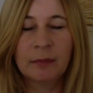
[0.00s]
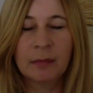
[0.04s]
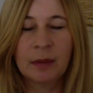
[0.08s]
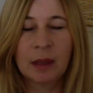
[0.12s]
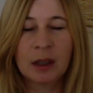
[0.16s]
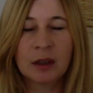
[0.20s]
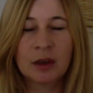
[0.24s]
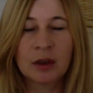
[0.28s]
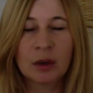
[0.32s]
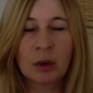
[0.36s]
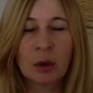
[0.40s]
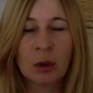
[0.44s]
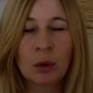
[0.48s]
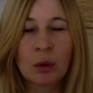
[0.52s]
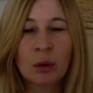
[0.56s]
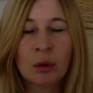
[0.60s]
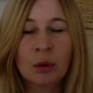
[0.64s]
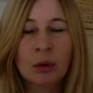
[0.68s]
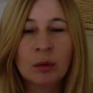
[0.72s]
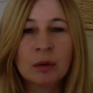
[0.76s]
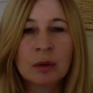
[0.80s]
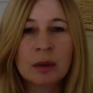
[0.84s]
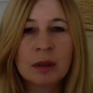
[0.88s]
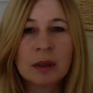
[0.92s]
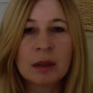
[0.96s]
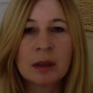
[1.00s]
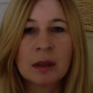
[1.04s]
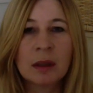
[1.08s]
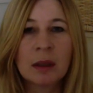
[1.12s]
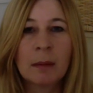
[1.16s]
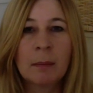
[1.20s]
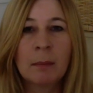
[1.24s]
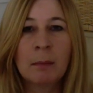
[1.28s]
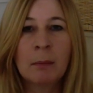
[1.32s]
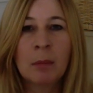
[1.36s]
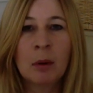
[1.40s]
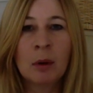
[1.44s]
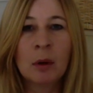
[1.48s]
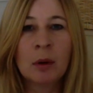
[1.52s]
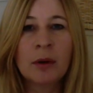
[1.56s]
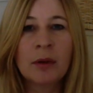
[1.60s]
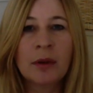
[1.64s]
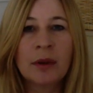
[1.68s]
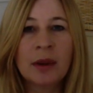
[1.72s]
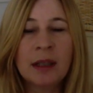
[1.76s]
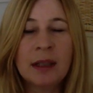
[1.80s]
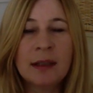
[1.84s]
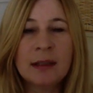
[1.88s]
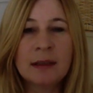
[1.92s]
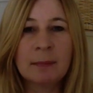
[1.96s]
as you hold both
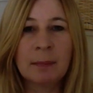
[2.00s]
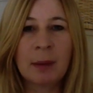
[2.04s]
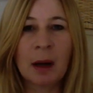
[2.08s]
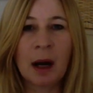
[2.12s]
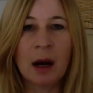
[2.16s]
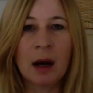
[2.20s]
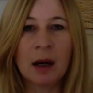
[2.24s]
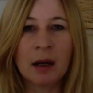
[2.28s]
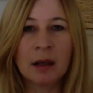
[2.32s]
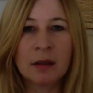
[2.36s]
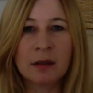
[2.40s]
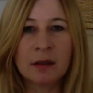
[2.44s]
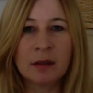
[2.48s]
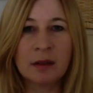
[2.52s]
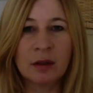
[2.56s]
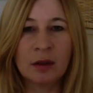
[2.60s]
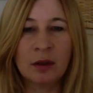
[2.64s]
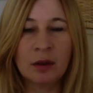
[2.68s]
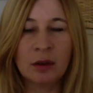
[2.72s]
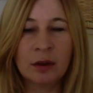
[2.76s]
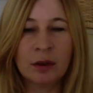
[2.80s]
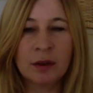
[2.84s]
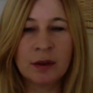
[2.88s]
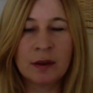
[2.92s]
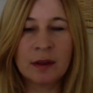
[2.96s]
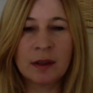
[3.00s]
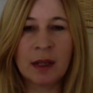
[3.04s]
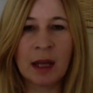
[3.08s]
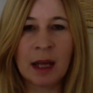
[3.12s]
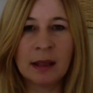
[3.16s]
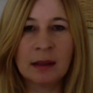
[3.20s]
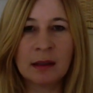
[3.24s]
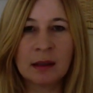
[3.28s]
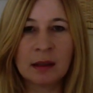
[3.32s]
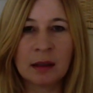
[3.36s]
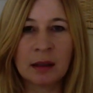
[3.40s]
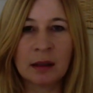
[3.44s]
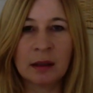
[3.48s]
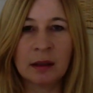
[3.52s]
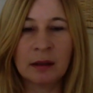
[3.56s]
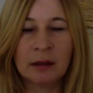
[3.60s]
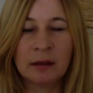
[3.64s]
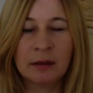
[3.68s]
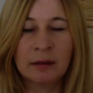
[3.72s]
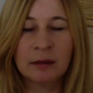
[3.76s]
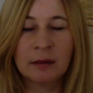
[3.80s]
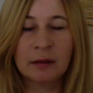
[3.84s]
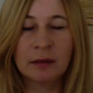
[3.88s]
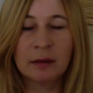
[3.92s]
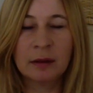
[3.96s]
these parts in your centre,
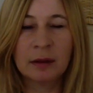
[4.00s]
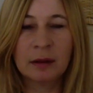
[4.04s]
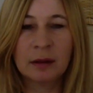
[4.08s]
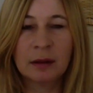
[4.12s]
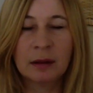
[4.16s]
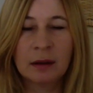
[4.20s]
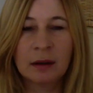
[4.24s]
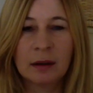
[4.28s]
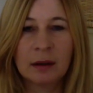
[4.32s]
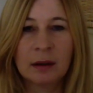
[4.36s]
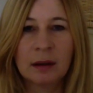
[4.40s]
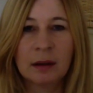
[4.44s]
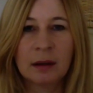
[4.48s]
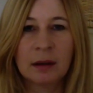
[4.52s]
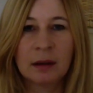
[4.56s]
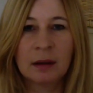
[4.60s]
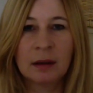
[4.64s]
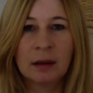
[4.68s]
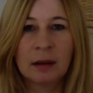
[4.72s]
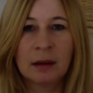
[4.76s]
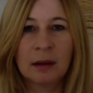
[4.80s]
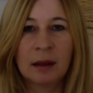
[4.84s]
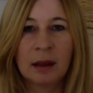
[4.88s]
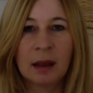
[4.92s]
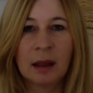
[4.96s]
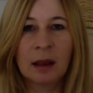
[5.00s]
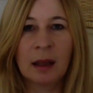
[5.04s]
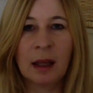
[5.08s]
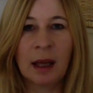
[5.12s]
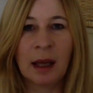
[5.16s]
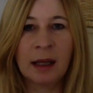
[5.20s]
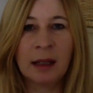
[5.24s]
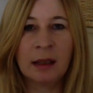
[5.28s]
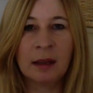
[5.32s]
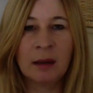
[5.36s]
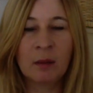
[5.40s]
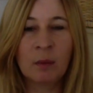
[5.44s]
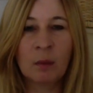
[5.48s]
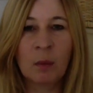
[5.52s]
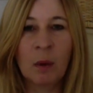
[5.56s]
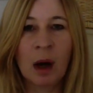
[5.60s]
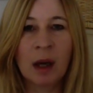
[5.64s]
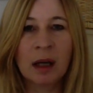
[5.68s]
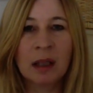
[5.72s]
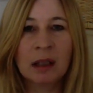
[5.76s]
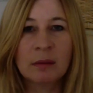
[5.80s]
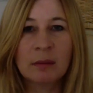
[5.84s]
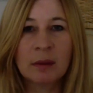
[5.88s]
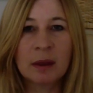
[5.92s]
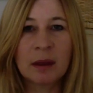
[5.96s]
aligning
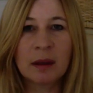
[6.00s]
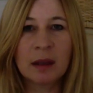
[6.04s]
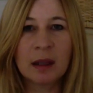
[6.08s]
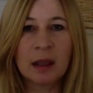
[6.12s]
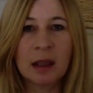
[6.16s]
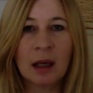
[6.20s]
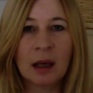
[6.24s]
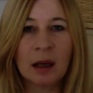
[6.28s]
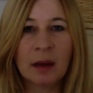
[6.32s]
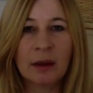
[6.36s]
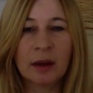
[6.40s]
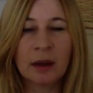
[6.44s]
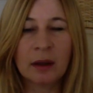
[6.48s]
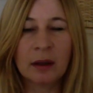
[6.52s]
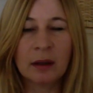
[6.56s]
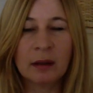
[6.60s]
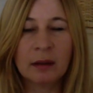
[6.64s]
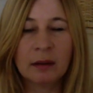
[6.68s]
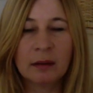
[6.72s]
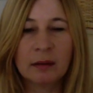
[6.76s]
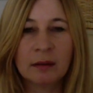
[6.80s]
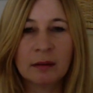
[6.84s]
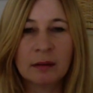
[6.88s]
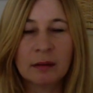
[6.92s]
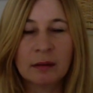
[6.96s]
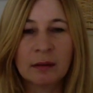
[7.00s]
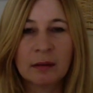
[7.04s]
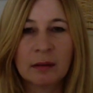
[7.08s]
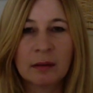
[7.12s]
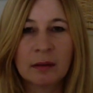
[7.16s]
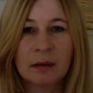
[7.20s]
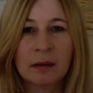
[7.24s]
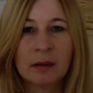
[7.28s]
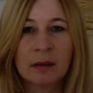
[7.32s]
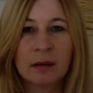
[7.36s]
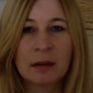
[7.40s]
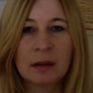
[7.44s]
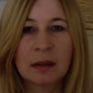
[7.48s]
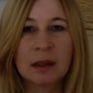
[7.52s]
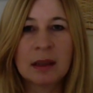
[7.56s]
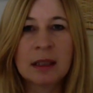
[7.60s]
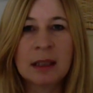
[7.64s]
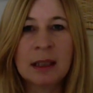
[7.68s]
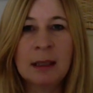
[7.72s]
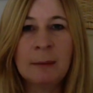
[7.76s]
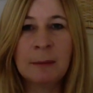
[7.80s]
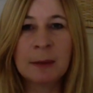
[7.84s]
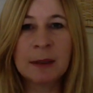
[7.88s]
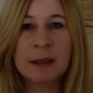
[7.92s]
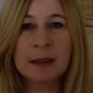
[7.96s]
one with the other,
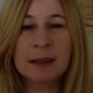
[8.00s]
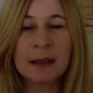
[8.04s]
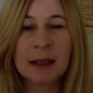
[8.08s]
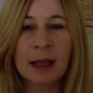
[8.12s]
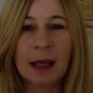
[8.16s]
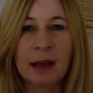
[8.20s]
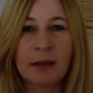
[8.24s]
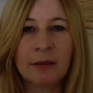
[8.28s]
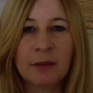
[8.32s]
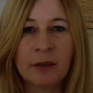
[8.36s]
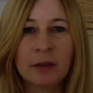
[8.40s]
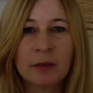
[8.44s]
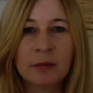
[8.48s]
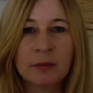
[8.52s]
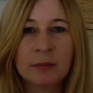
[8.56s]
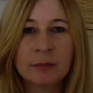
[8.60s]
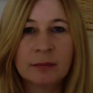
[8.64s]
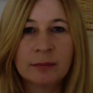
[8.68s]
deepest level.